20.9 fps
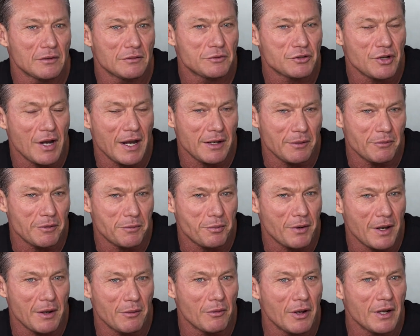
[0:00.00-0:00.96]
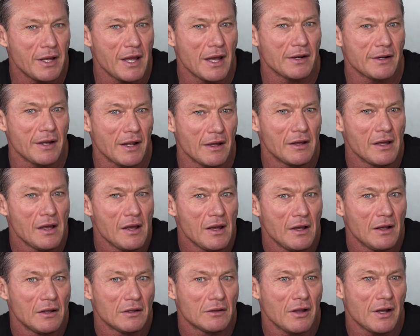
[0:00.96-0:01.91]
training with pre-workout now.
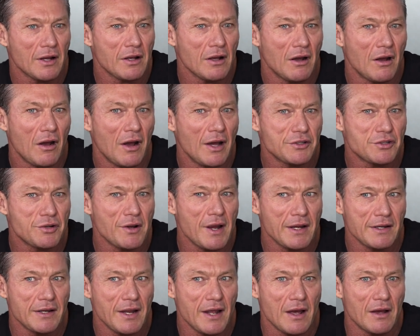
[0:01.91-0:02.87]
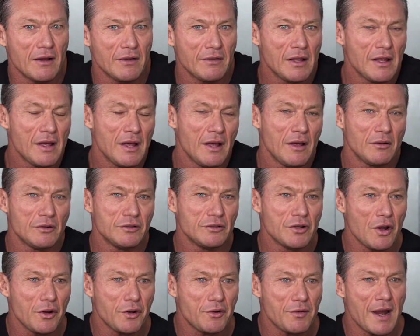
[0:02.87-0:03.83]
Like I train now,
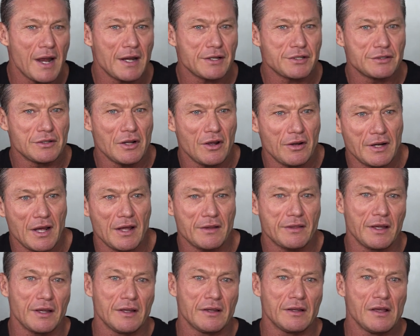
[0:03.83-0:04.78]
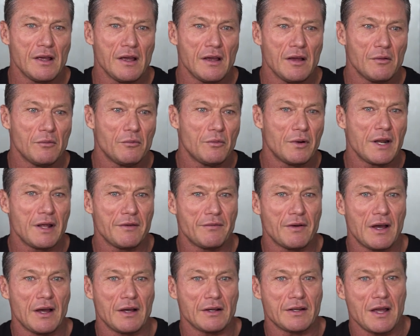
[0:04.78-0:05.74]
no crash, no nothing,
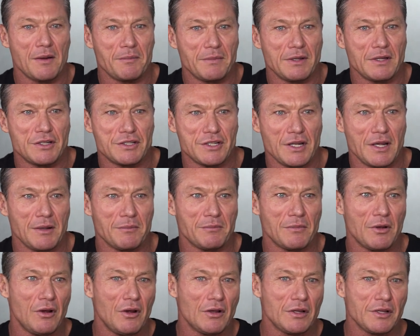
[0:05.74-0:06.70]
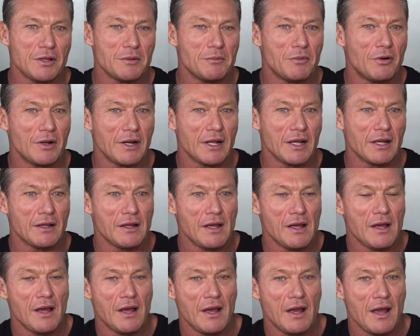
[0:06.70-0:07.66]
whatever. Come in the gym early in the morning,
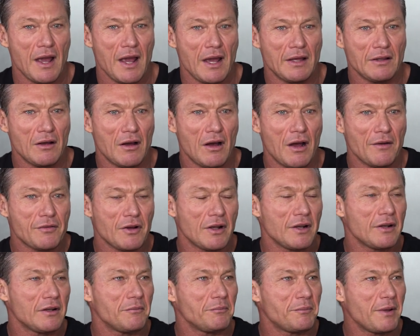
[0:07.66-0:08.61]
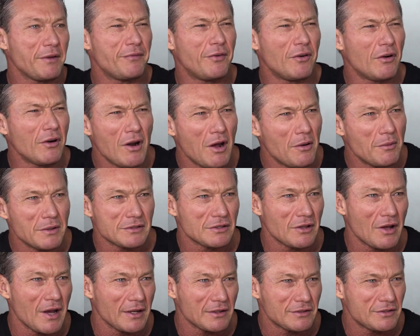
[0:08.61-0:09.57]
and before I was
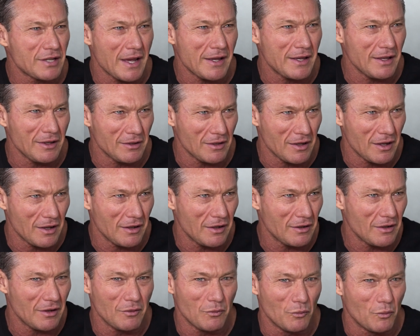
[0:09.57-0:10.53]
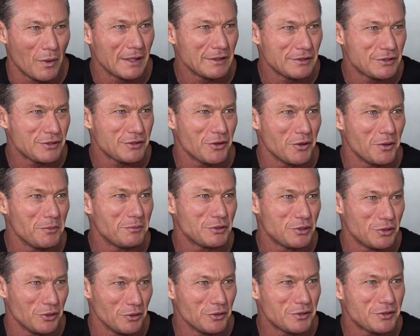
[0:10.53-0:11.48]
like taking 1 scoop,
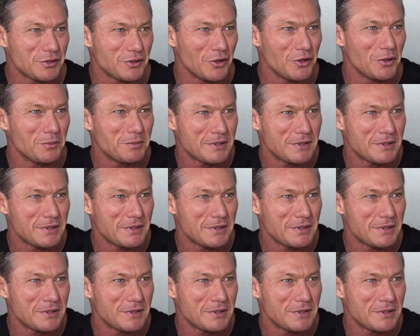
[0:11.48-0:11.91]
2 scoops.